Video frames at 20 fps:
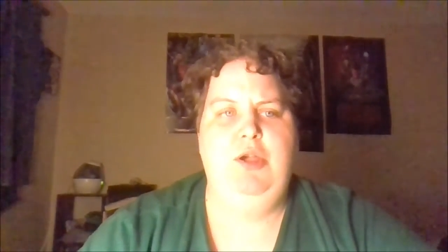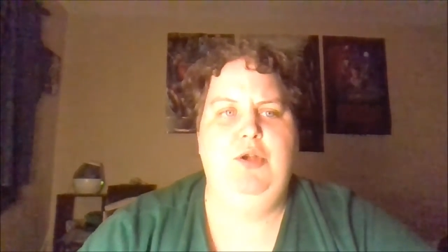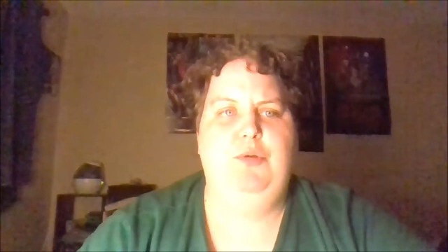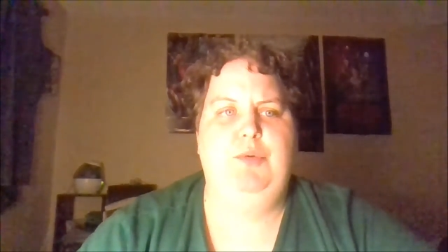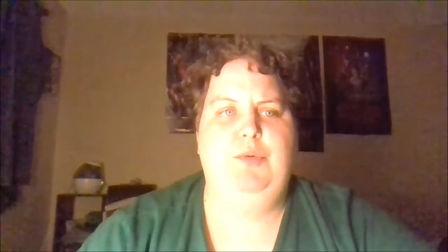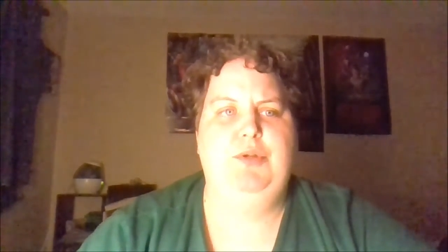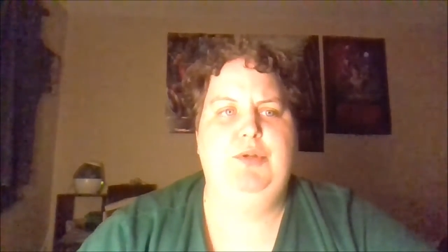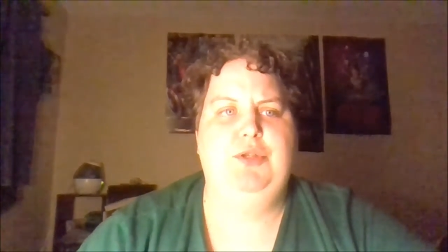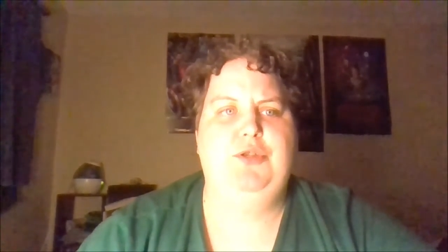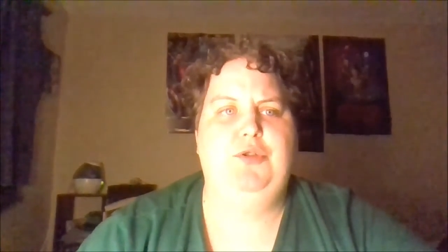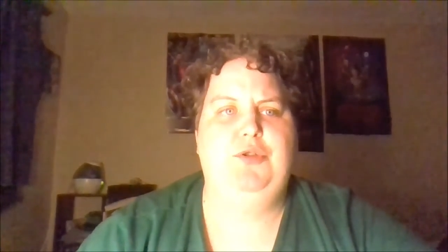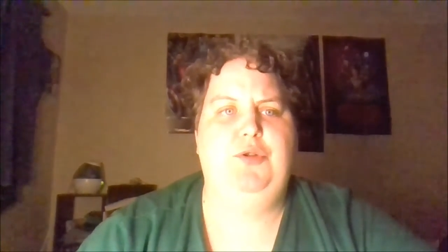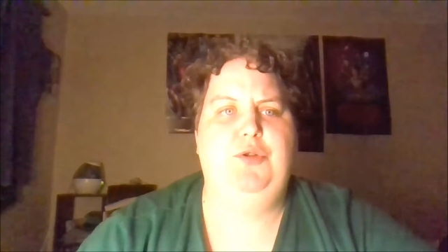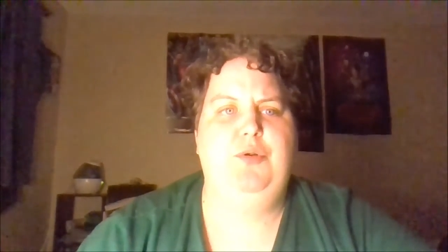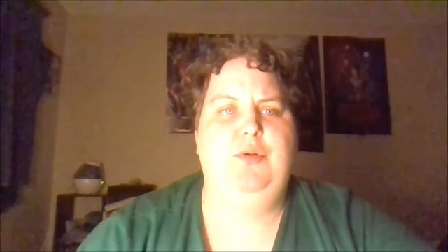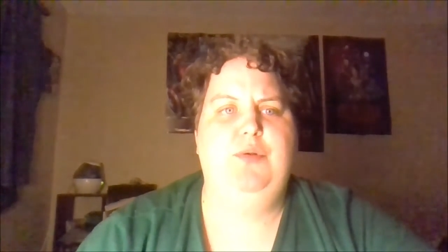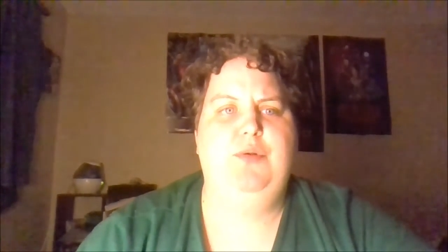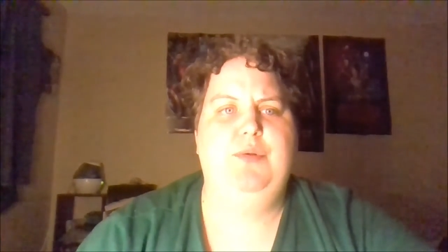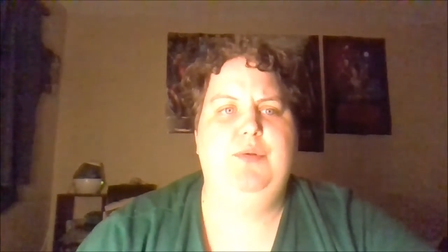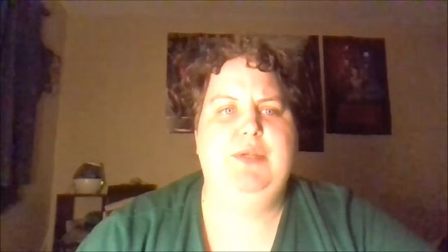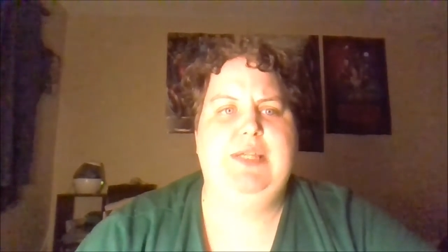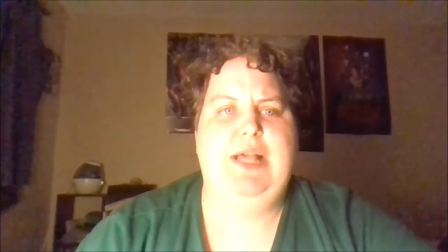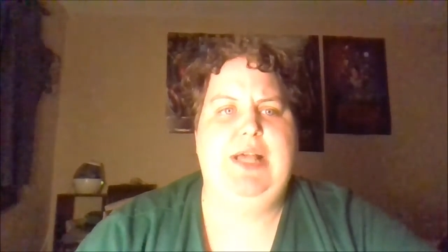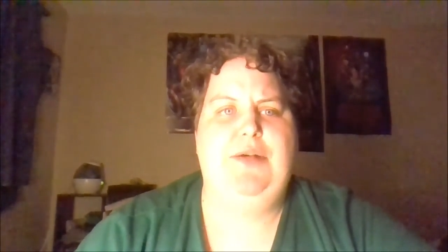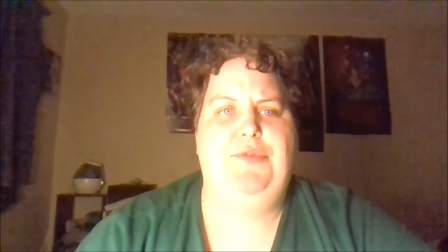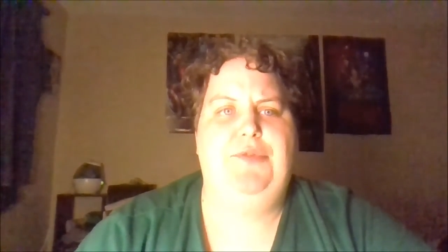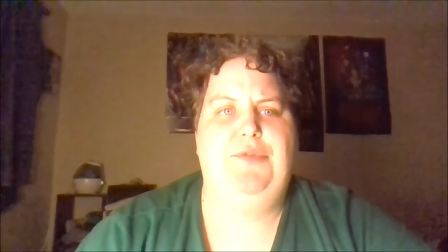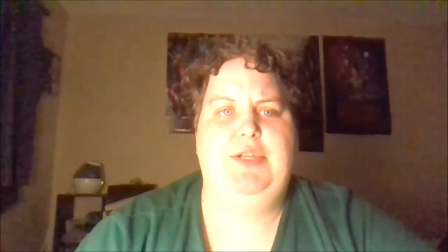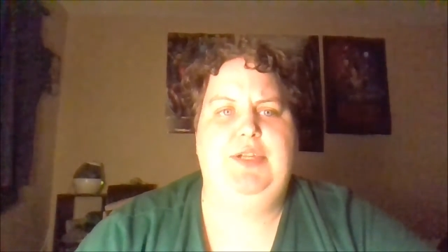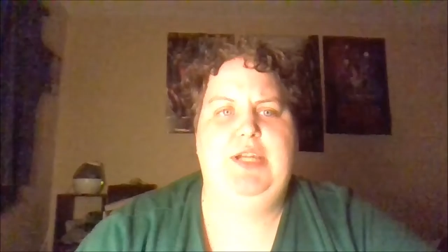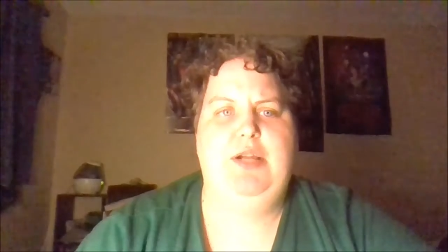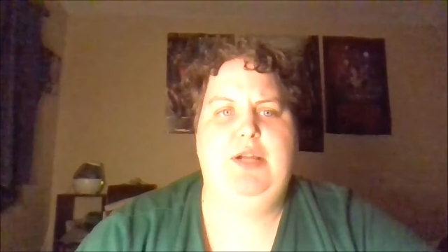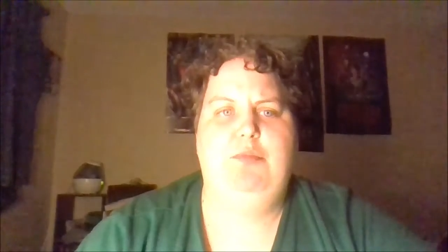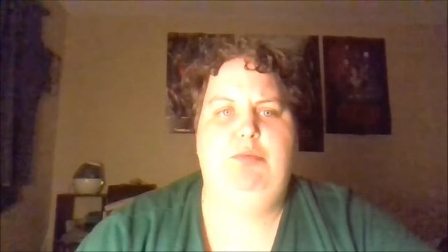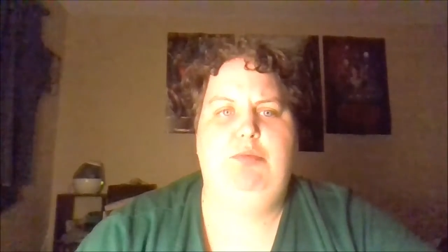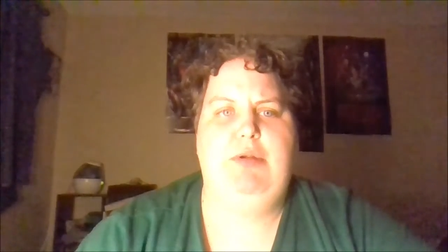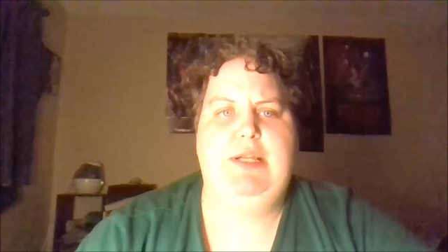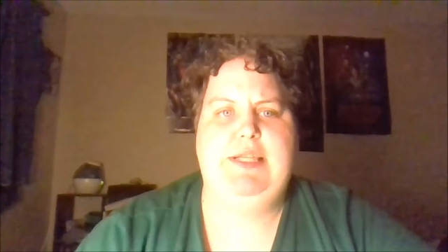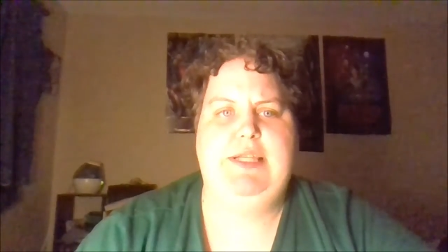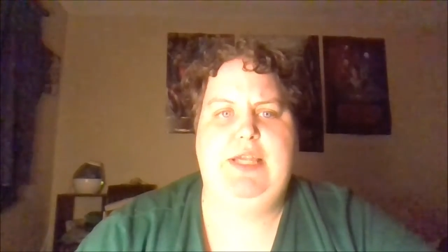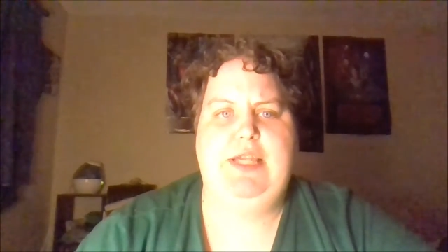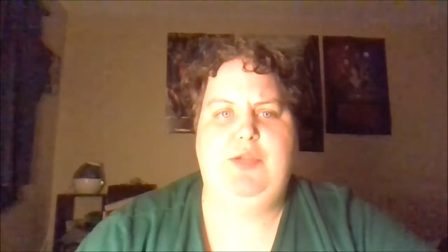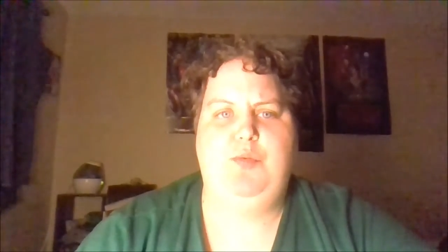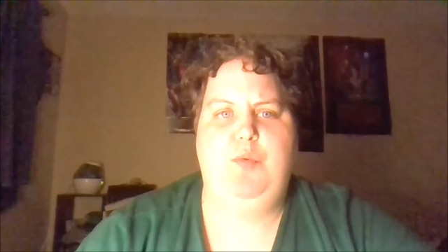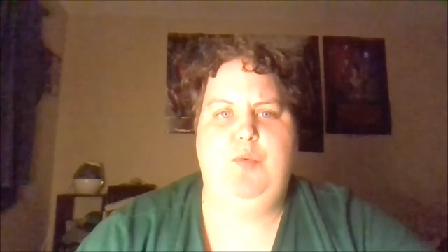When school was out, the little princess